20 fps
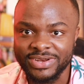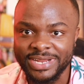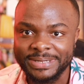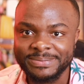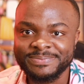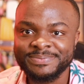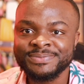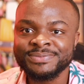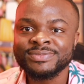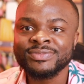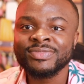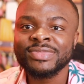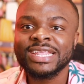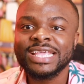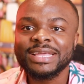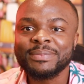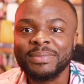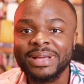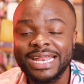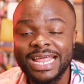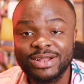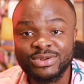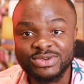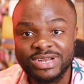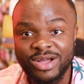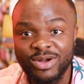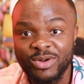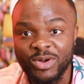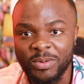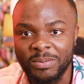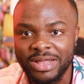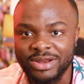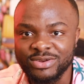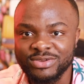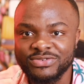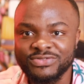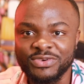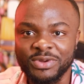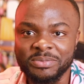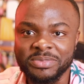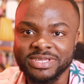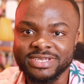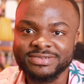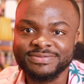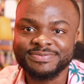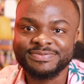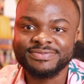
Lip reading: them. My dad will now come and look for me.